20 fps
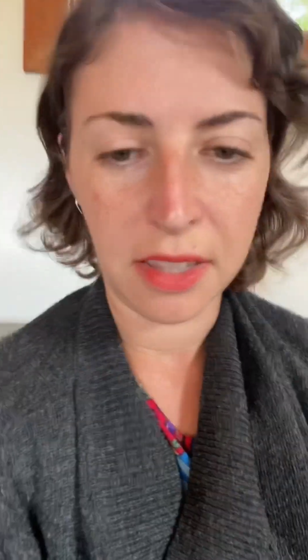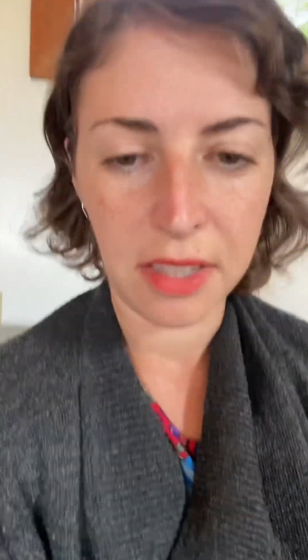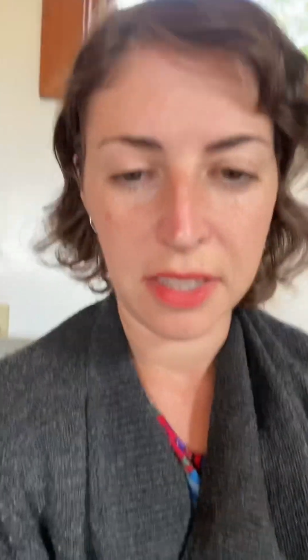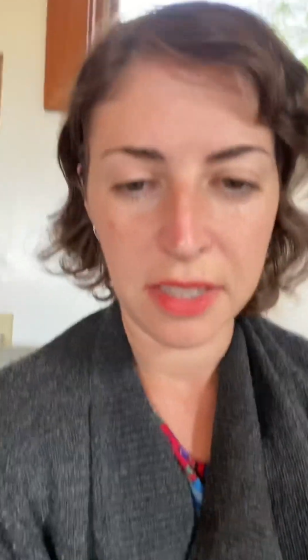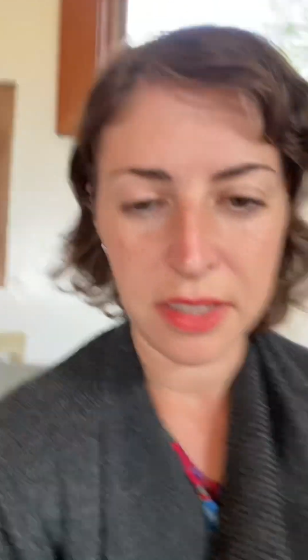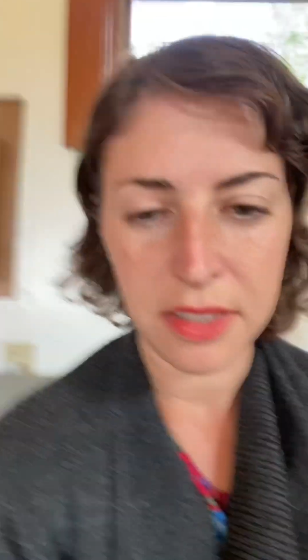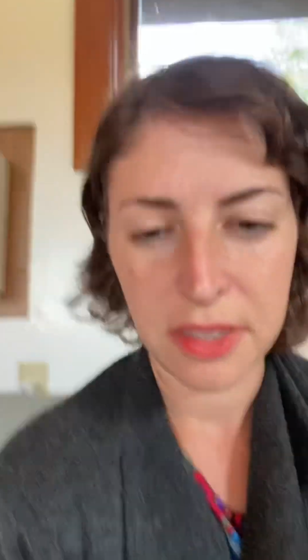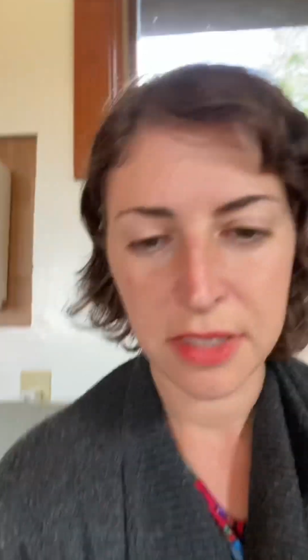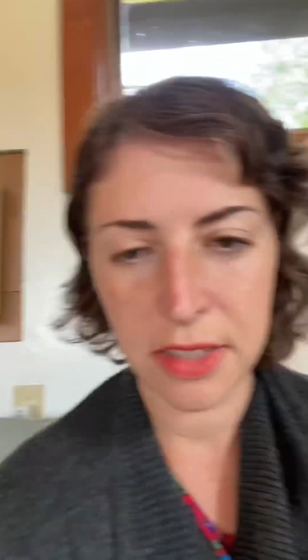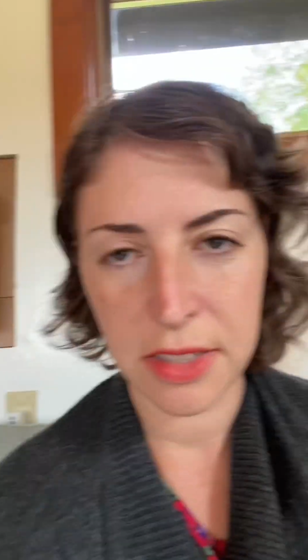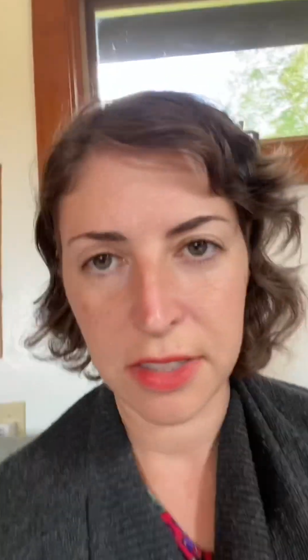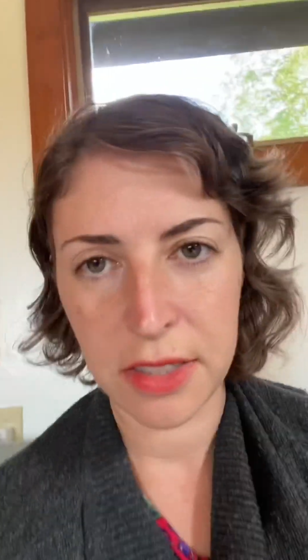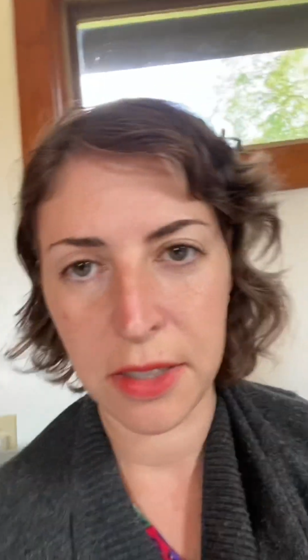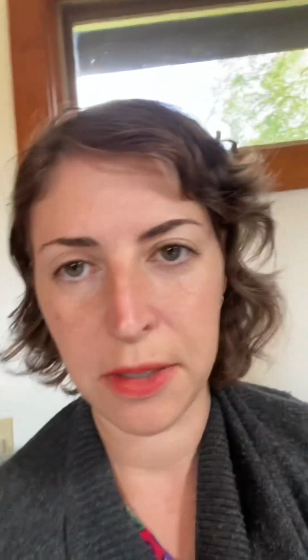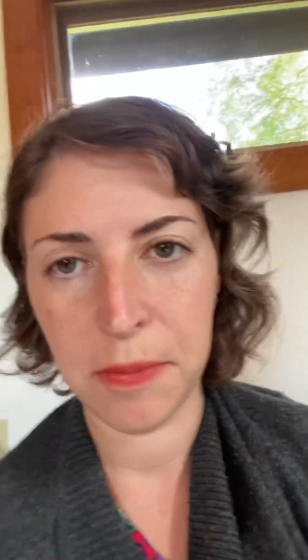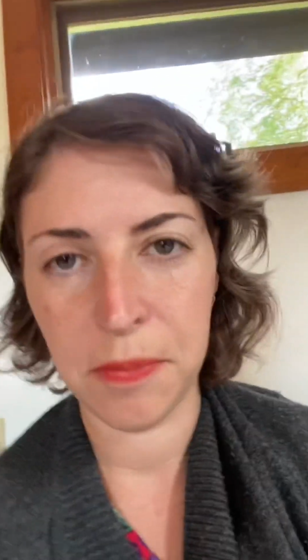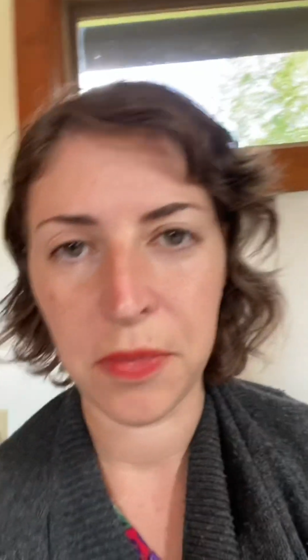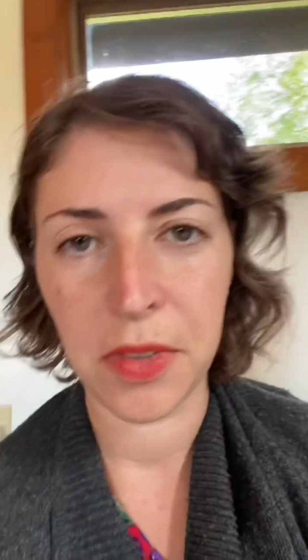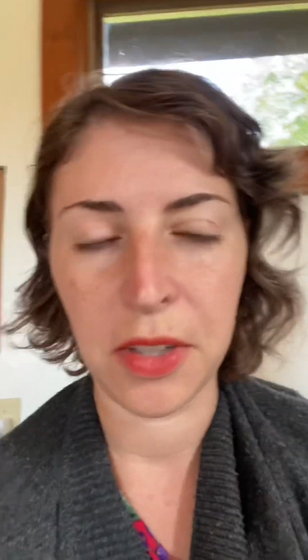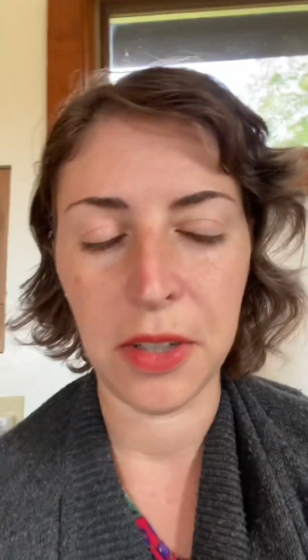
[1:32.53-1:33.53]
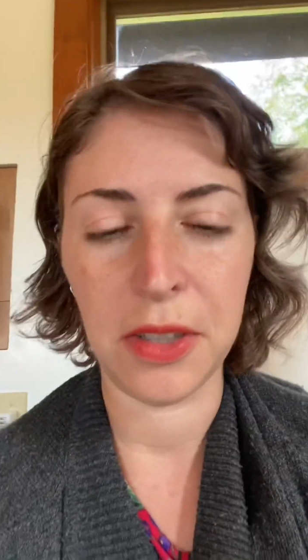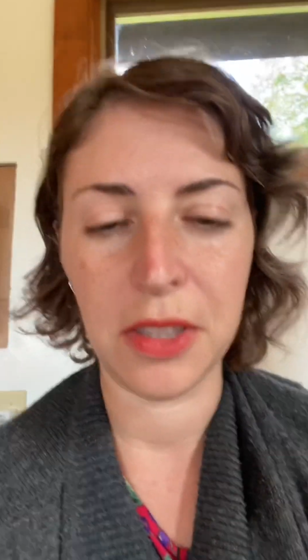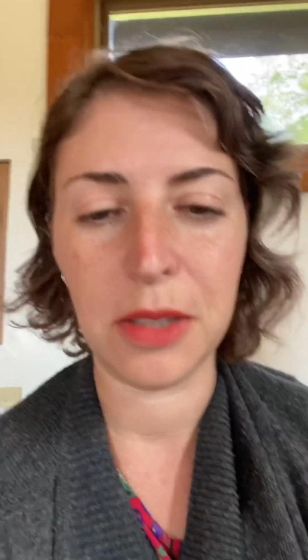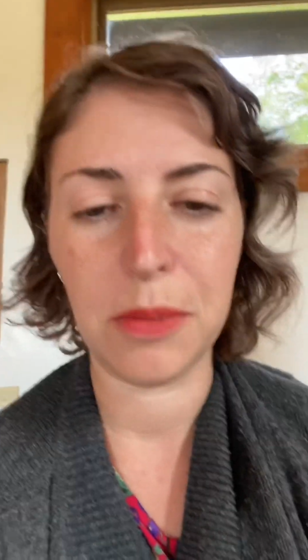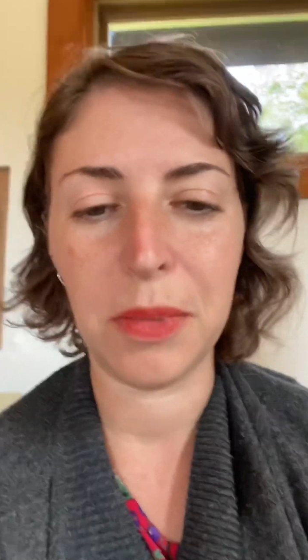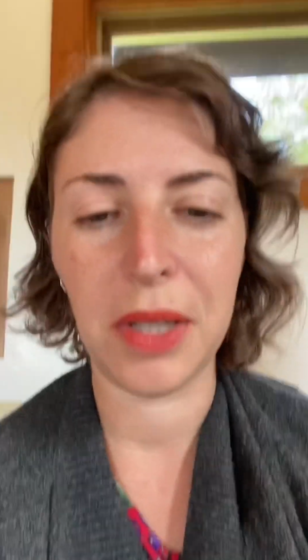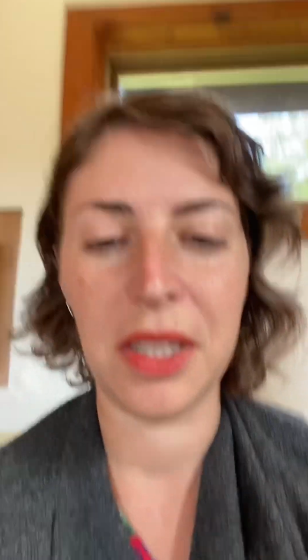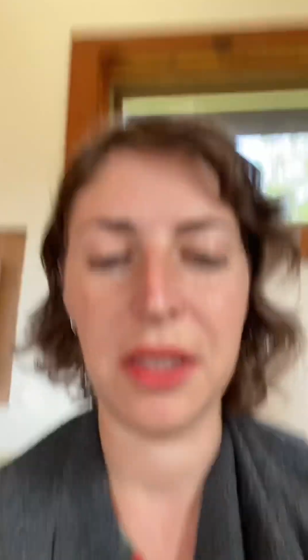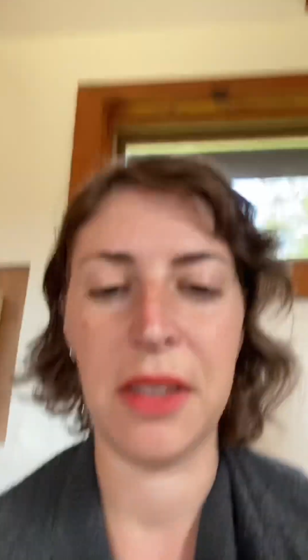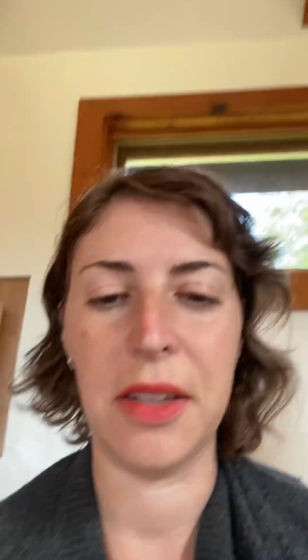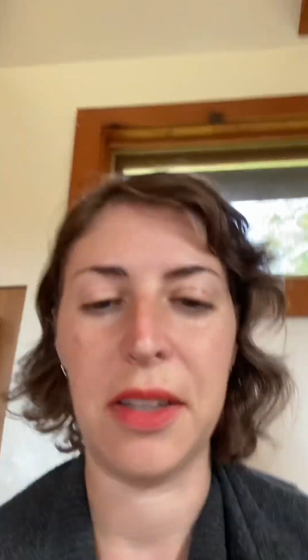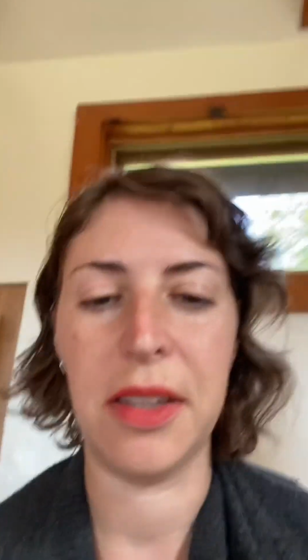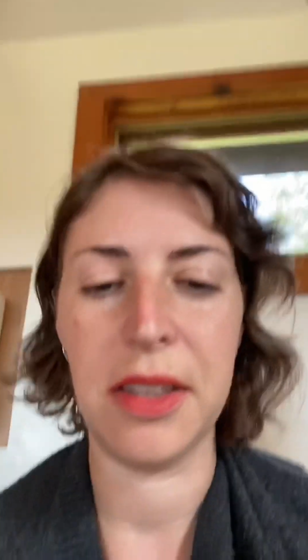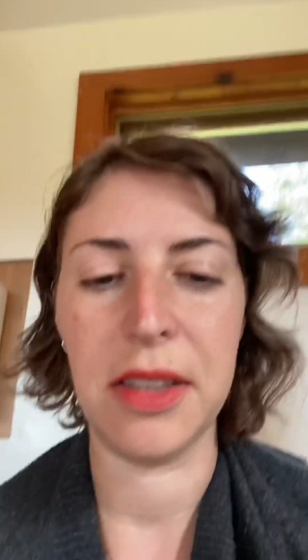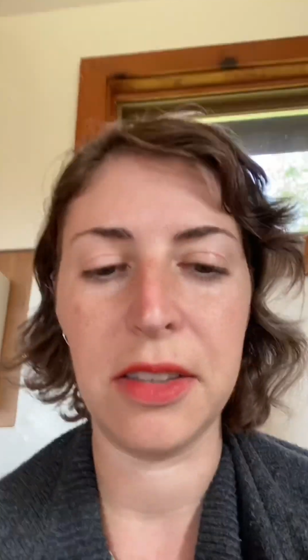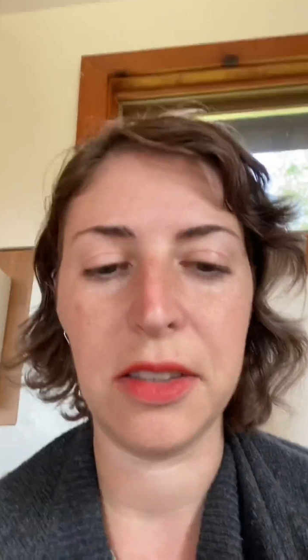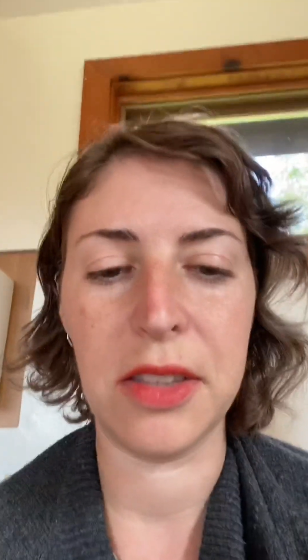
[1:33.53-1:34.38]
this. Yours might look a little